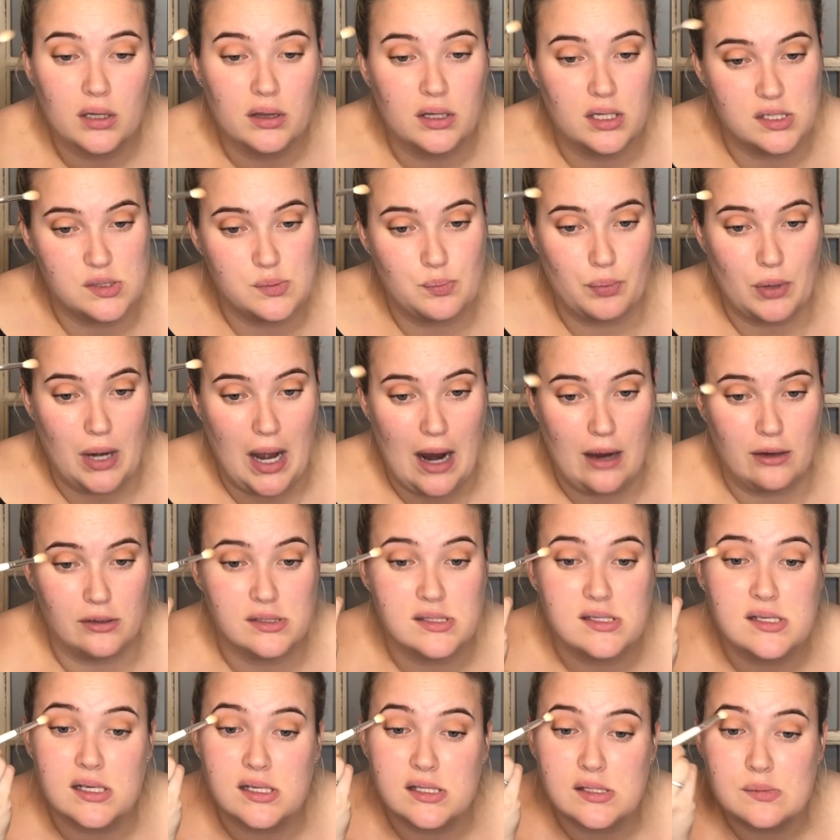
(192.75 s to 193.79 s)
This brow
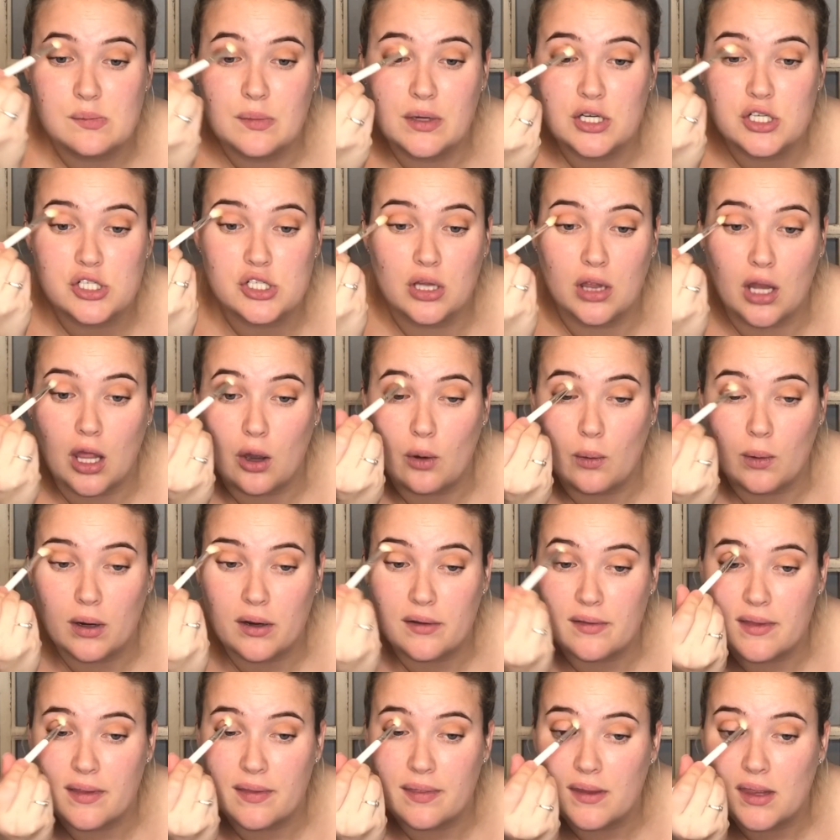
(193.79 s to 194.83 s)
sits much
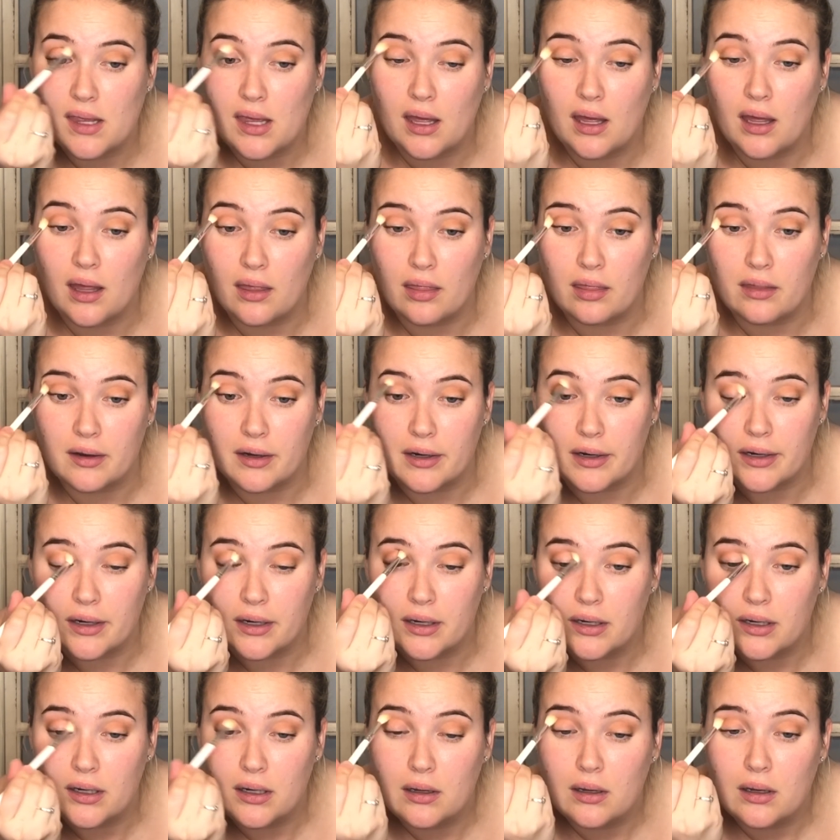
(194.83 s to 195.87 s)
lower than the other,
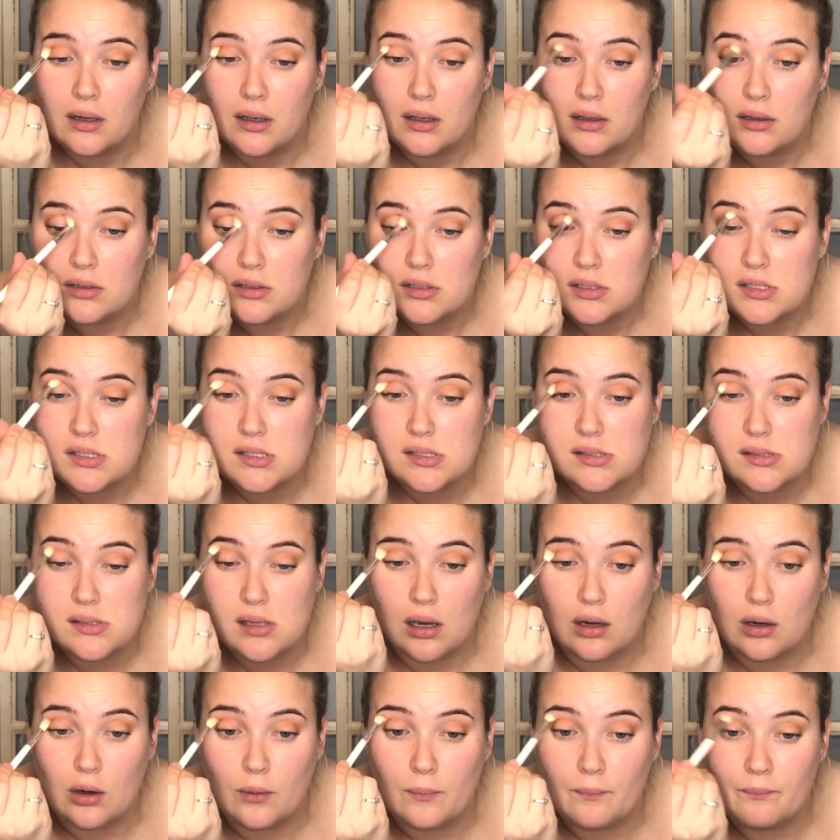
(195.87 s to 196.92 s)

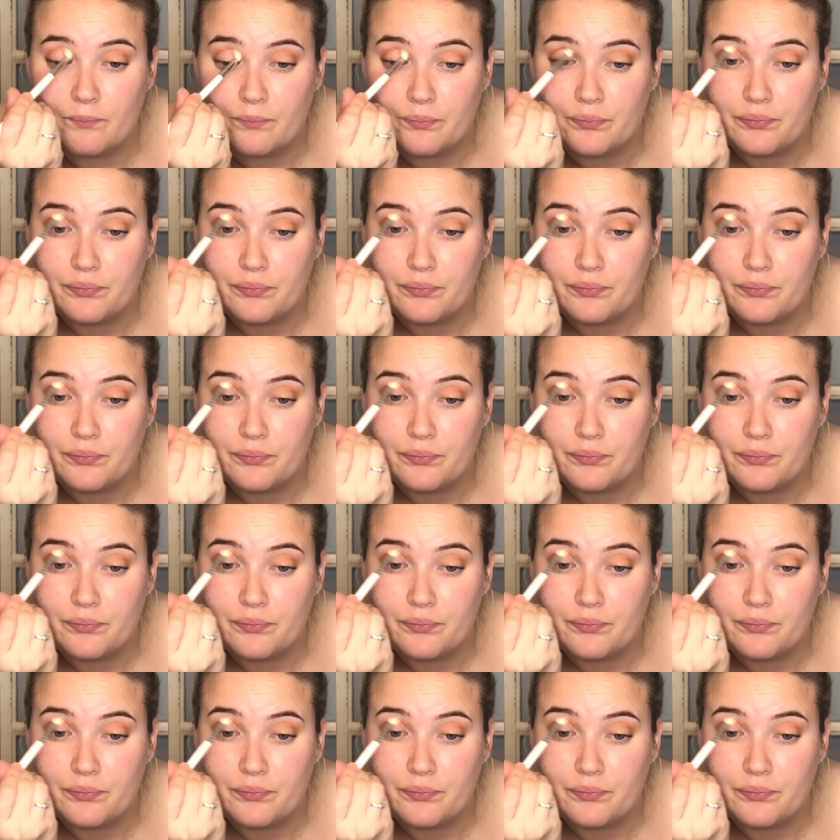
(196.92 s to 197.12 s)
so